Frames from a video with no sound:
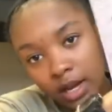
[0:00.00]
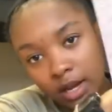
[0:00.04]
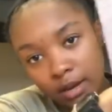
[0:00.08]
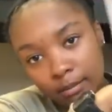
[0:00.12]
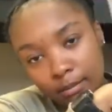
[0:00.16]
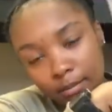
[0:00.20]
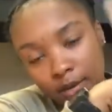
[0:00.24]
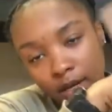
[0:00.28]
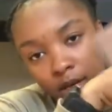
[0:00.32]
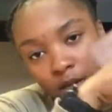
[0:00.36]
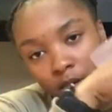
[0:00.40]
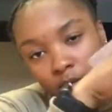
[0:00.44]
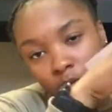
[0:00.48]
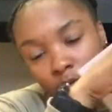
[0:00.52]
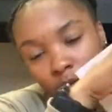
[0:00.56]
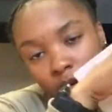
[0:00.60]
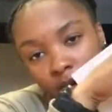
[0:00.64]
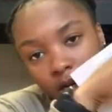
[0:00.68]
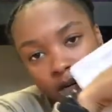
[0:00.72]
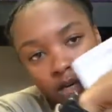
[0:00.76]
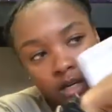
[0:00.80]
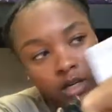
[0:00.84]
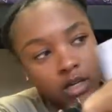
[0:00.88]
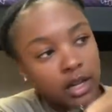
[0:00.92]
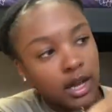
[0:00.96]
a bigger
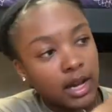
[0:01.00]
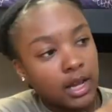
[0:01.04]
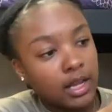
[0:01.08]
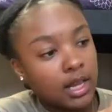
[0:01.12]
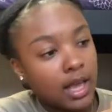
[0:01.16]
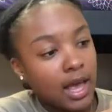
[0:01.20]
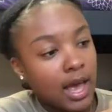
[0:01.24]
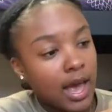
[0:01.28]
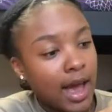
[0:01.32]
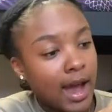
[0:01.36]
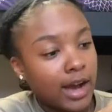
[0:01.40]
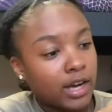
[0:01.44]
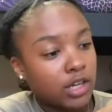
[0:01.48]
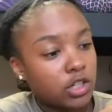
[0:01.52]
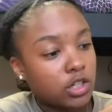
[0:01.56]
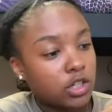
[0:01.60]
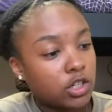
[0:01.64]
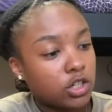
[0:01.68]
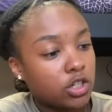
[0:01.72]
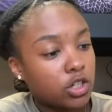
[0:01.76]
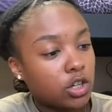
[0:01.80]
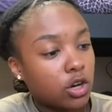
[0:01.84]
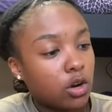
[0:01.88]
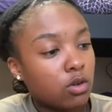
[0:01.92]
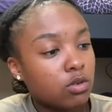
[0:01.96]
one, like that actually
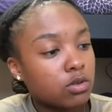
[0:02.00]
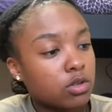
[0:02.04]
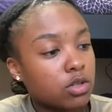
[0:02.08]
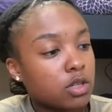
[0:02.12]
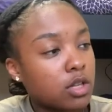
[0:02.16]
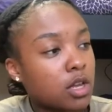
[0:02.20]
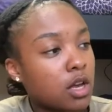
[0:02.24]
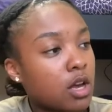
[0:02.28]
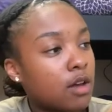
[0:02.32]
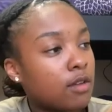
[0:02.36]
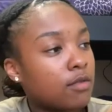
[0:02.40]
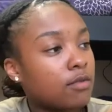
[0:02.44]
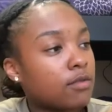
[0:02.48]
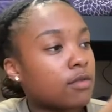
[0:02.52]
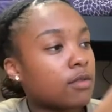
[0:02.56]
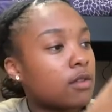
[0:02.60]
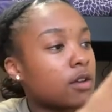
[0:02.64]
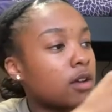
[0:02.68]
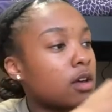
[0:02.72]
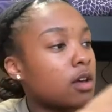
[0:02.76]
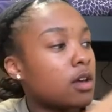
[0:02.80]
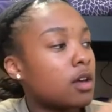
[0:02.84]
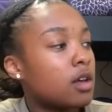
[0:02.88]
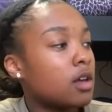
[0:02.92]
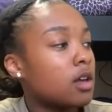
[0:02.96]
shows stuff
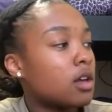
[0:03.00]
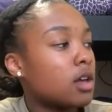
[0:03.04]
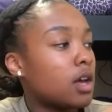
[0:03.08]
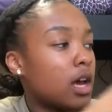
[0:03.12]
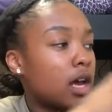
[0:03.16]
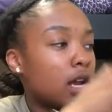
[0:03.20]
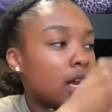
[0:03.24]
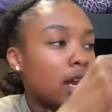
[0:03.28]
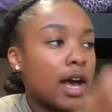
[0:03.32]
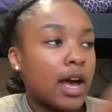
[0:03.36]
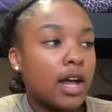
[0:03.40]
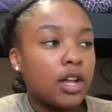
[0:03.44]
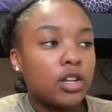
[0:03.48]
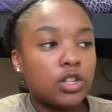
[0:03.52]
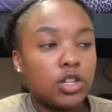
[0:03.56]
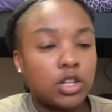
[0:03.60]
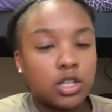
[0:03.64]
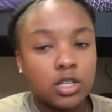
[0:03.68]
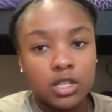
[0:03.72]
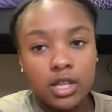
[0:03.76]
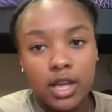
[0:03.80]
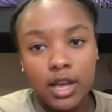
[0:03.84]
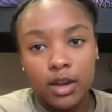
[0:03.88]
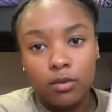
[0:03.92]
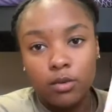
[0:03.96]
and not
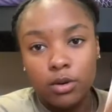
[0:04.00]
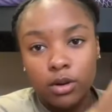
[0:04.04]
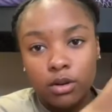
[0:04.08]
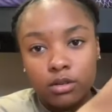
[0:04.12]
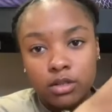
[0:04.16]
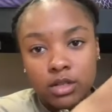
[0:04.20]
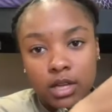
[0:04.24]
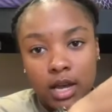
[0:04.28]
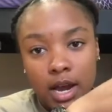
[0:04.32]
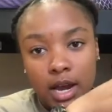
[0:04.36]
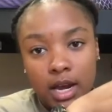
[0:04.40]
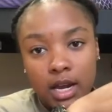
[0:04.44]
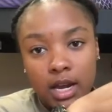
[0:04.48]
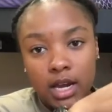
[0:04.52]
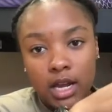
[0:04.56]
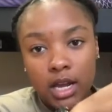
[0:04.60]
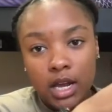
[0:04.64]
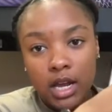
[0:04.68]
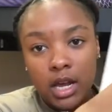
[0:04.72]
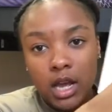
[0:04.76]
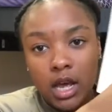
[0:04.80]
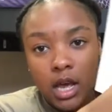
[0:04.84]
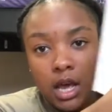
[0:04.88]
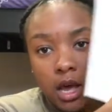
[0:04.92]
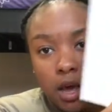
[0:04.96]
just like real tiny.
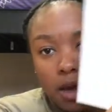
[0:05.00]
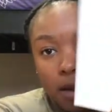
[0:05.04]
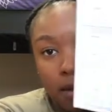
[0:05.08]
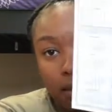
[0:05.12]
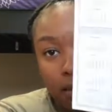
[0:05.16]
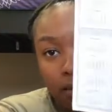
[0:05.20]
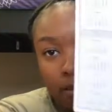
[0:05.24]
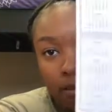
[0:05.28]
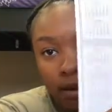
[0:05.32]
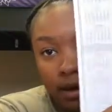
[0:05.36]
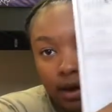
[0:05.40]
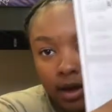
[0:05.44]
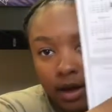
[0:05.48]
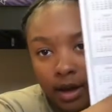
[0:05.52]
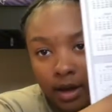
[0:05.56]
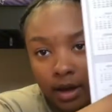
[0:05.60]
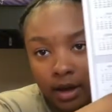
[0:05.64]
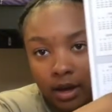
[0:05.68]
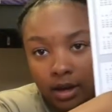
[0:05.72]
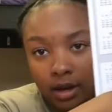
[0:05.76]
But